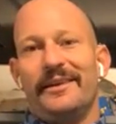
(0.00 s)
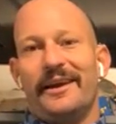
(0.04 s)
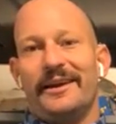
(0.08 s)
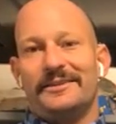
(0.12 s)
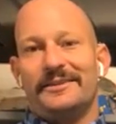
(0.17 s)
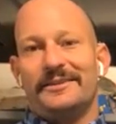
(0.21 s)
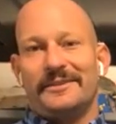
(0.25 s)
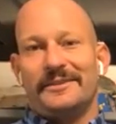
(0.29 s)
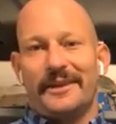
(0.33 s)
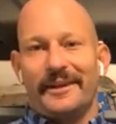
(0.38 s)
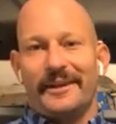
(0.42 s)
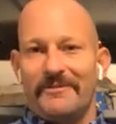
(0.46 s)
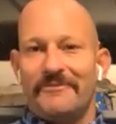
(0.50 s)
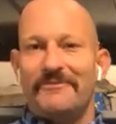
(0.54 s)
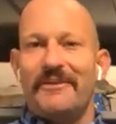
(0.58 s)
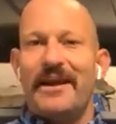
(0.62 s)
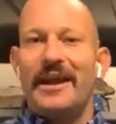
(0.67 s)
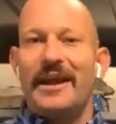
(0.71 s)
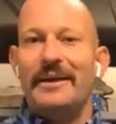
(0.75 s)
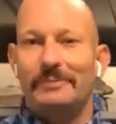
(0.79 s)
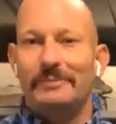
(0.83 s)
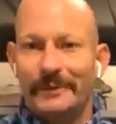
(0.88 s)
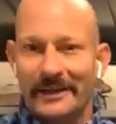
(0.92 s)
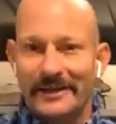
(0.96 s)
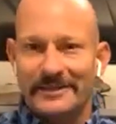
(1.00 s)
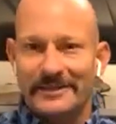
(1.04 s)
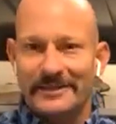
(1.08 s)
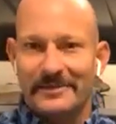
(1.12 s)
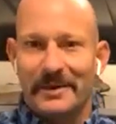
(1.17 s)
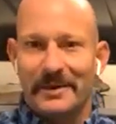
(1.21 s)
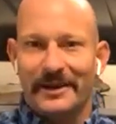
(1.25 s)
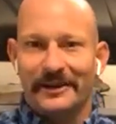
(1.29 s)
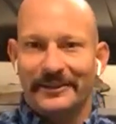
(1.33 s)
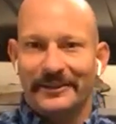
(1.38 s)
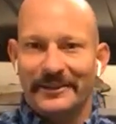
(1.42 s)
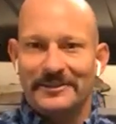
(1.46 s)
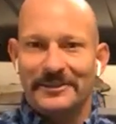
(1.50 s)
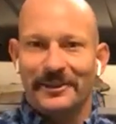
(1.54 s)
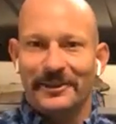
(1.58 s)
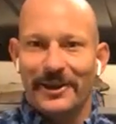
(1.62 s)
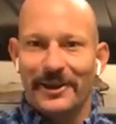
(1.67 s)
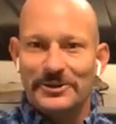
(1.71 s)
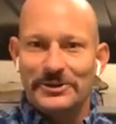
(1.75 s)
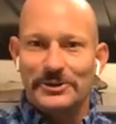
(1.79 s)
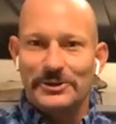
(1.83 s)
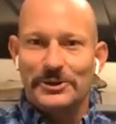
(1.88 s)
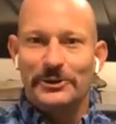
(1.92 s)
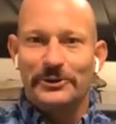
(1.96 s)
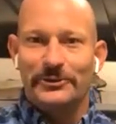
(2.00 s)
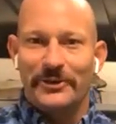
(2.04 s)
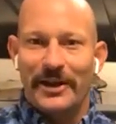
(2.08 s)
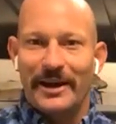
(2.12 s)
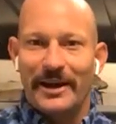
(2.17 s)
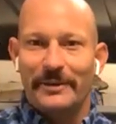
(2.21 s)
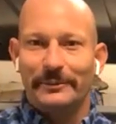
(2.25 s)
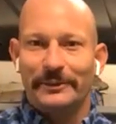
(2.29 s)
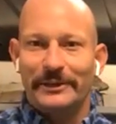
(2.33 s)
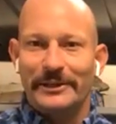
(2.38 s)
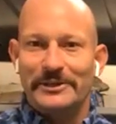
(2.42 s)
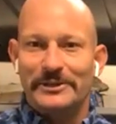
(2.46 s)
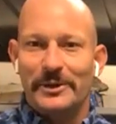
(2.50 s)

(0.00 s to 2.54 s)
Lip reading: as like a family, as a paleontological family.